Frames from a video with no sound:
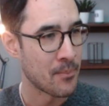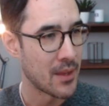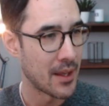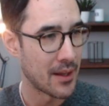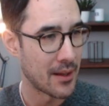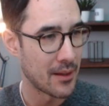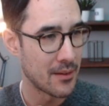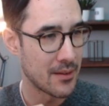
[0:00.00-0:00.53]

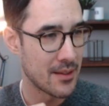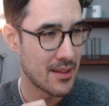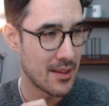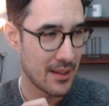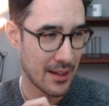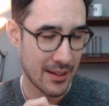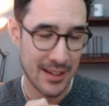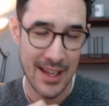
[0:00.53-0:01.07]
Uh,
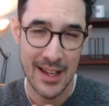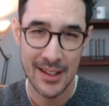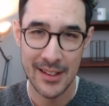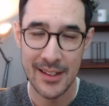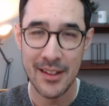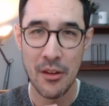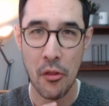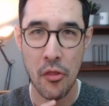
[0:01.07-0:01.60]

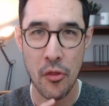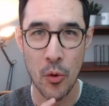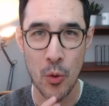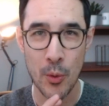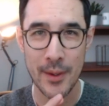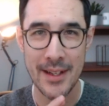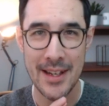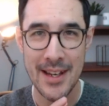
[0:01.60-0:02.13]
again, the
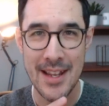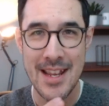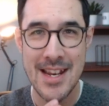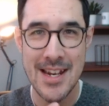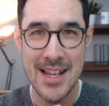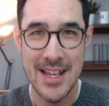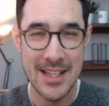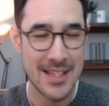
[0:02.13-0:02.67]
thorn
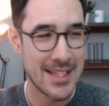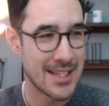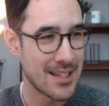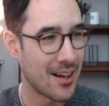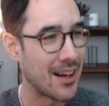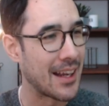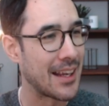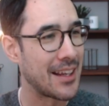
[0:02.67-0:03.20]
in his
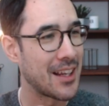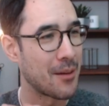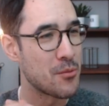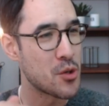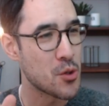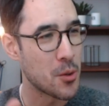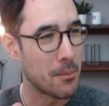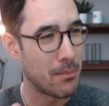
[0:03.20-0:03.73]
side. I'm
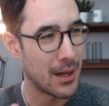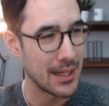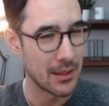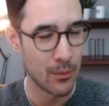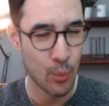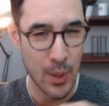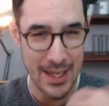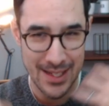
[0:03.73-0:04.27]
sure
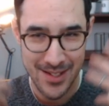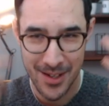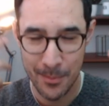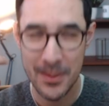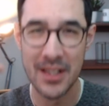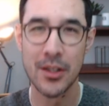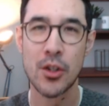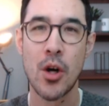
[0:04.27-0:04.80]
Biden wakes up
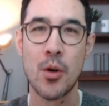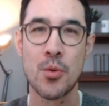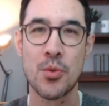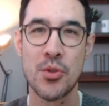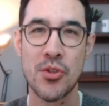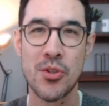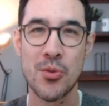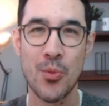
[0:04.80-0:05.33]
in a
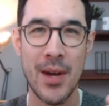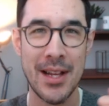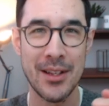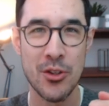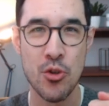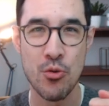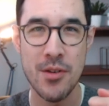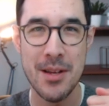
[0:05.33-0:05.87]
cold
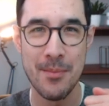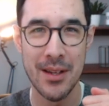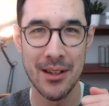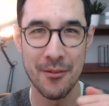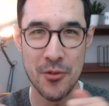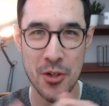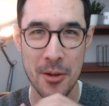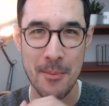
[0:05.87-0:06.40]
sweat dreaming
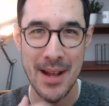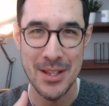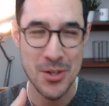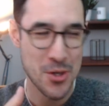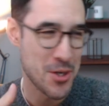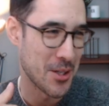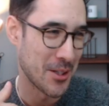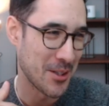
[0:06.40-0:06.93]
of Joe
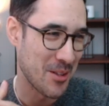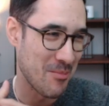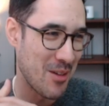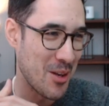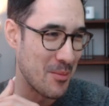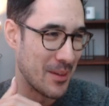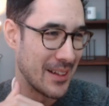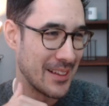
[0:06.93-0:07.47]
Manchin at the
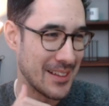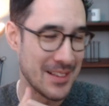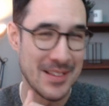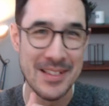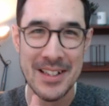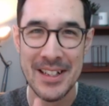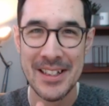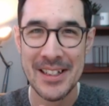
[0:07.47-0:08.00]
moment, as
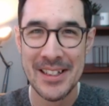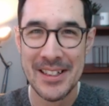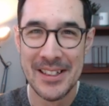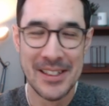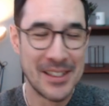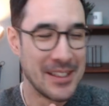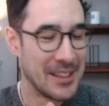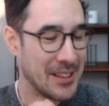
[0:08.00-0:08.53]

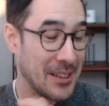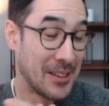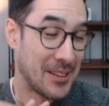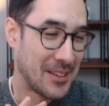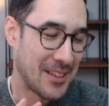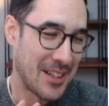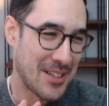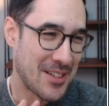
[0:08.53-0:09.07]

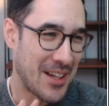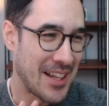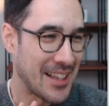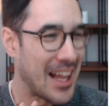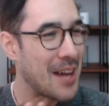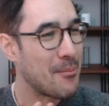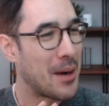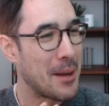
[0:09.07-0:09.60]
a site
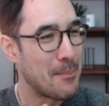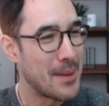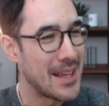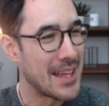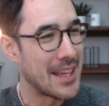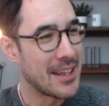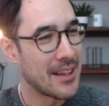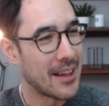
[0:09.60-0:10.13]
that might
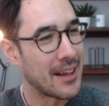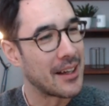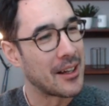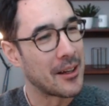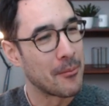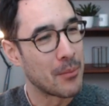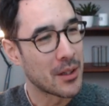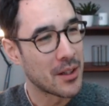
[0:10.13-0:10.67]
be,
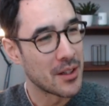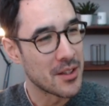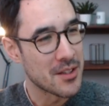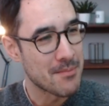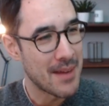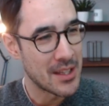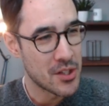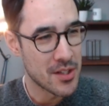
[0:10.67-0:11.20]
uh, because
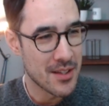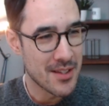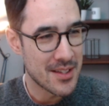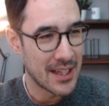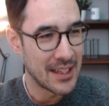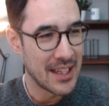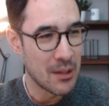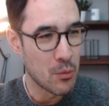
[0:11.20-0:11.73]
Manchin
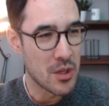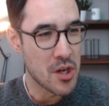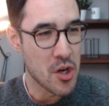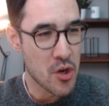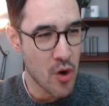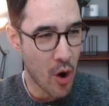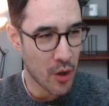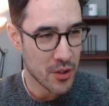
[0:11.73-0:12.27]
said he would
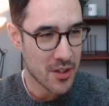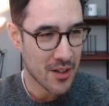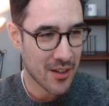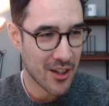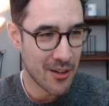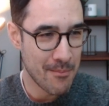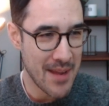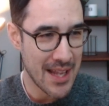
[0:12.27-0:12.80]
not
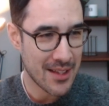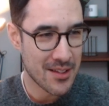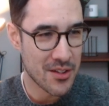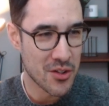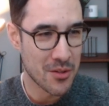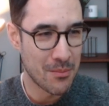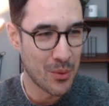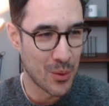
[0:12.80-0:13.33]
commit to
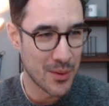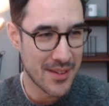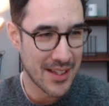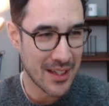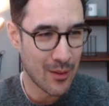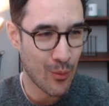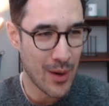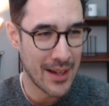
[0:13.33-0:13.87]

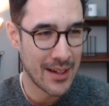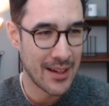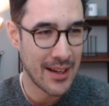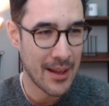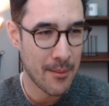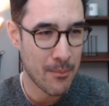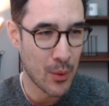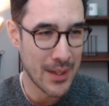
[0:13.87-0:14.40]
supporting a
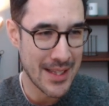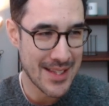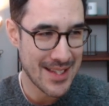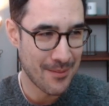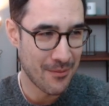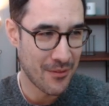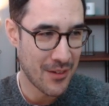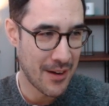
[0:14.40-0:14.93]

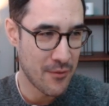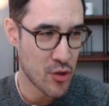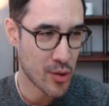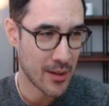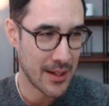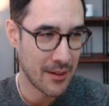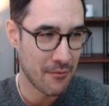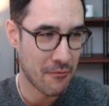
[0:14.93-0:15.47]
1.75
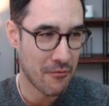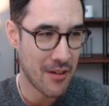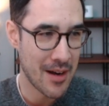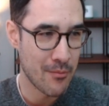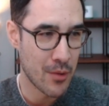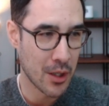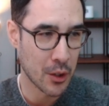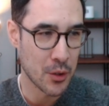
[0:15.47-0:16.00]
trillion
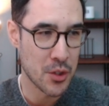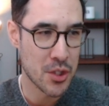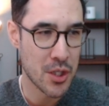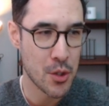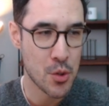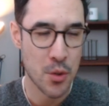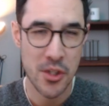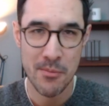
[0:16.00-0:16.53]
framework on
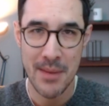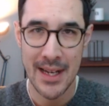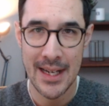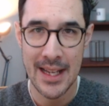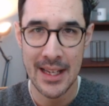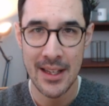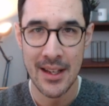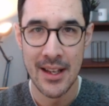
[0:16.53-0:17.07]
social
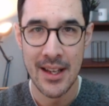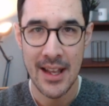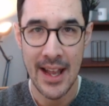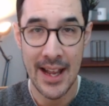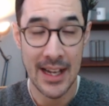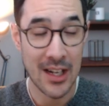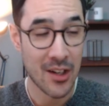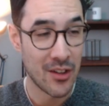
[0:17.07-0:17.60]
spending
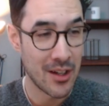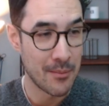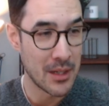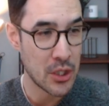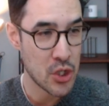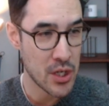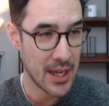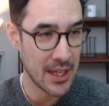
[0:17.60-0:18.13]
and
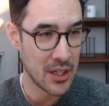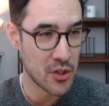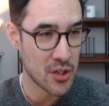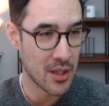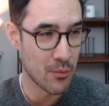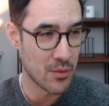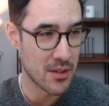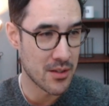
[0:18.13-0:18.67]
climate change
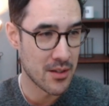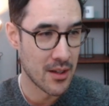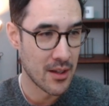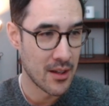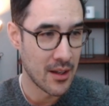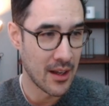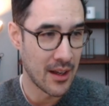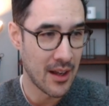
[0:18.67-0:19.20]
that was
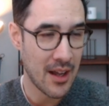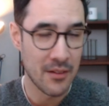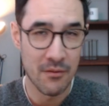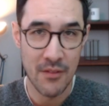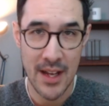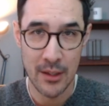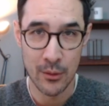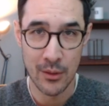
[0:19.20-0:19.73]
uh,
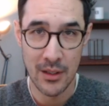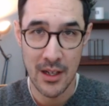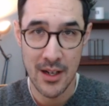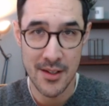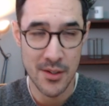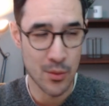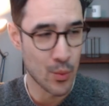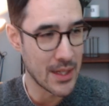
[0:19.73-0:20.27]
unveiled
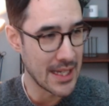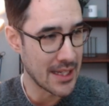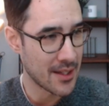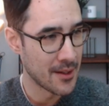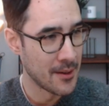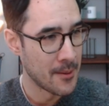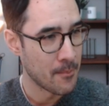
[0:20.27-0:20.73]
last week.